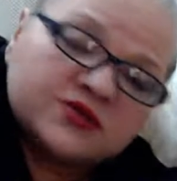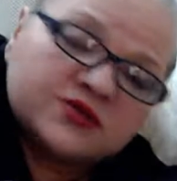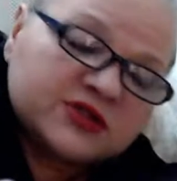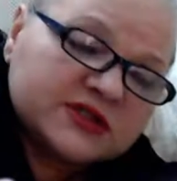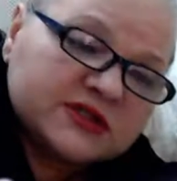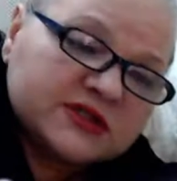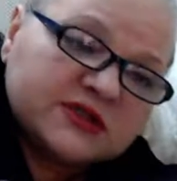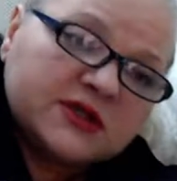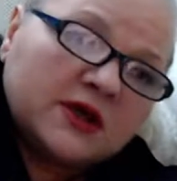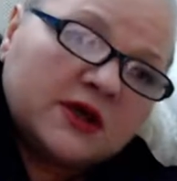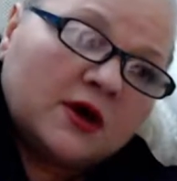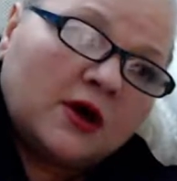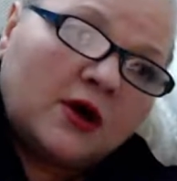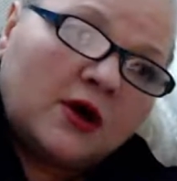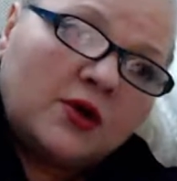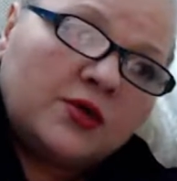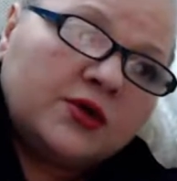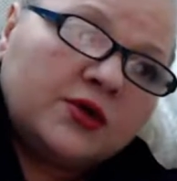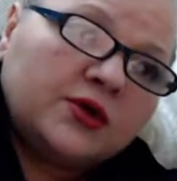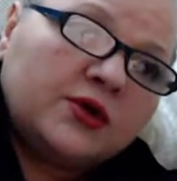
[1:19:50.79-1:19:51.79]
You just think,
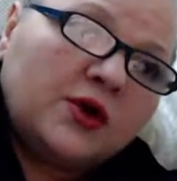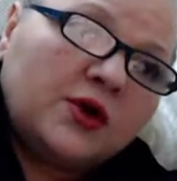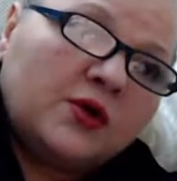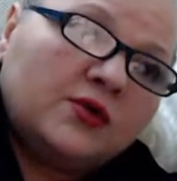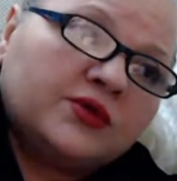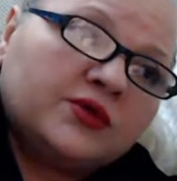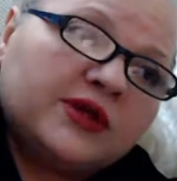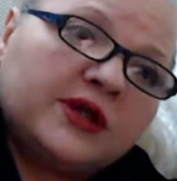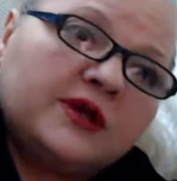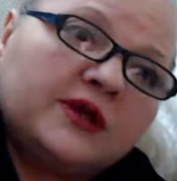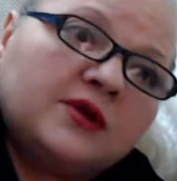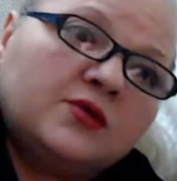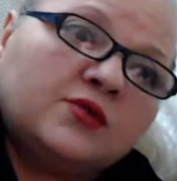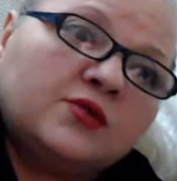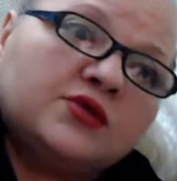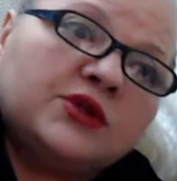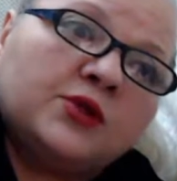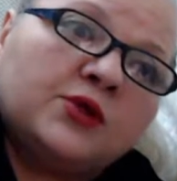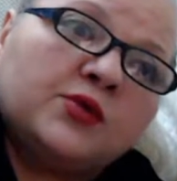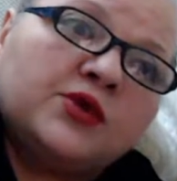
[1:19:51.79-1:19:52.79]
oh, they
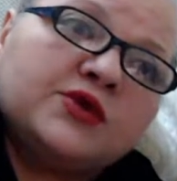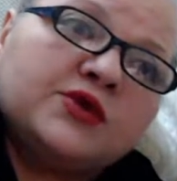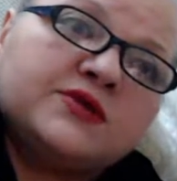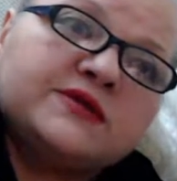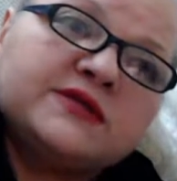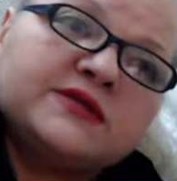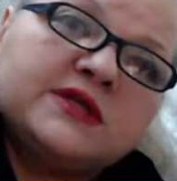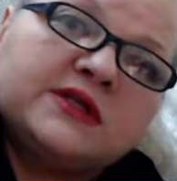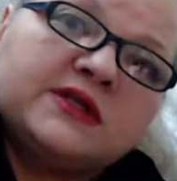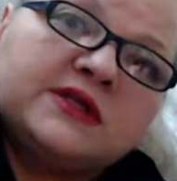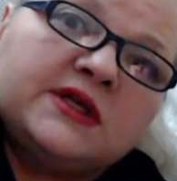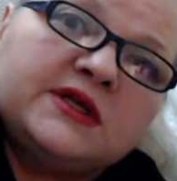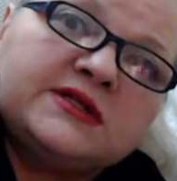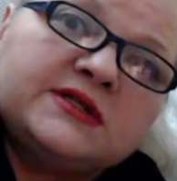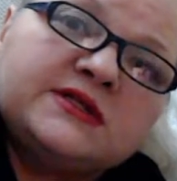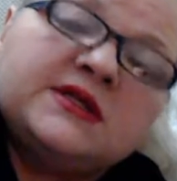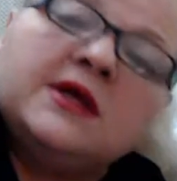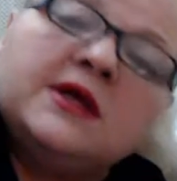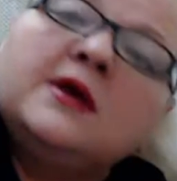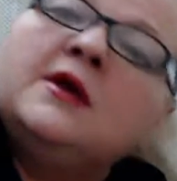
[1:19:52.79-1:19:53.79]
were using
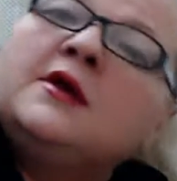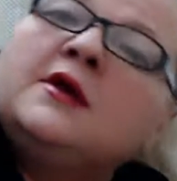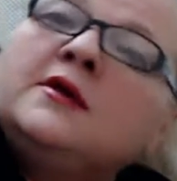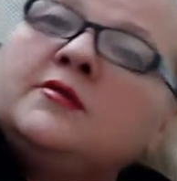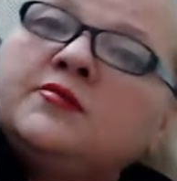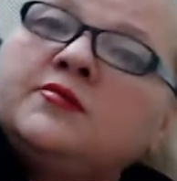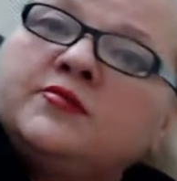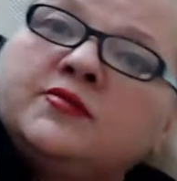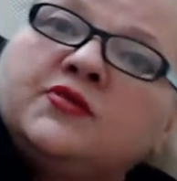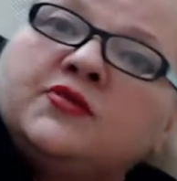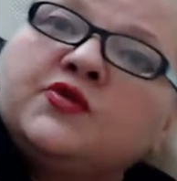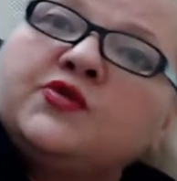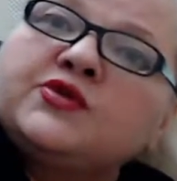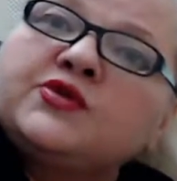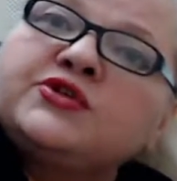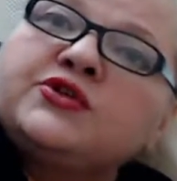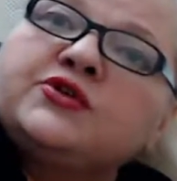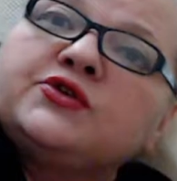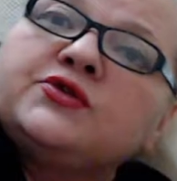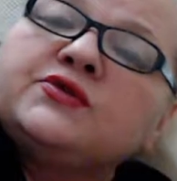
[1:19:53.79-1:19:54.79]
this, we
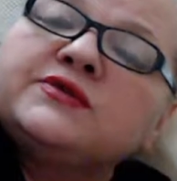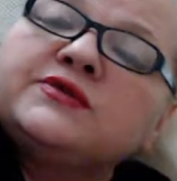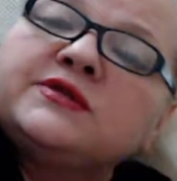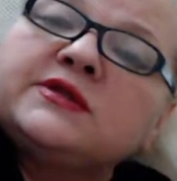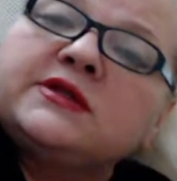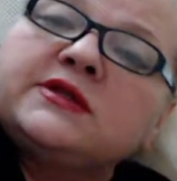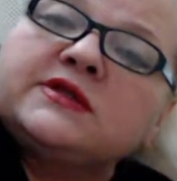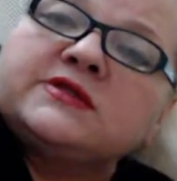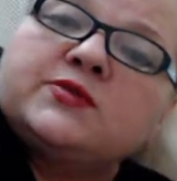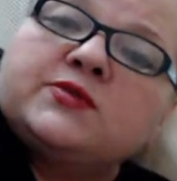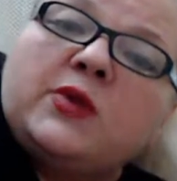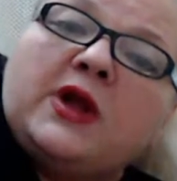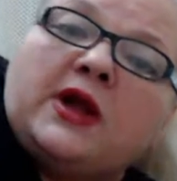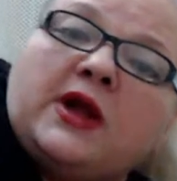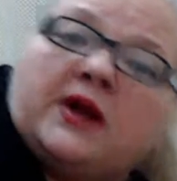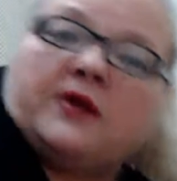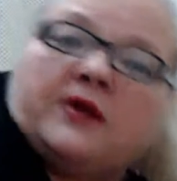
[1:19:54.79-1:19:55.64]
should use it as well.